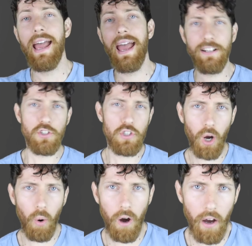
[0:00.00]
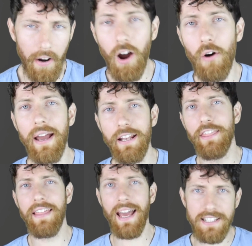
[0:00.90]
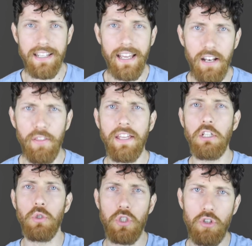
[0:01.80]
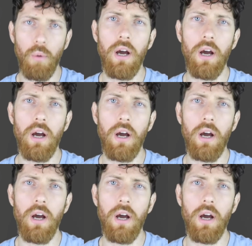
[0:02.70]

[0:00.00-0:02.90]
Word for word: And so on. All right, that's it. Thank you so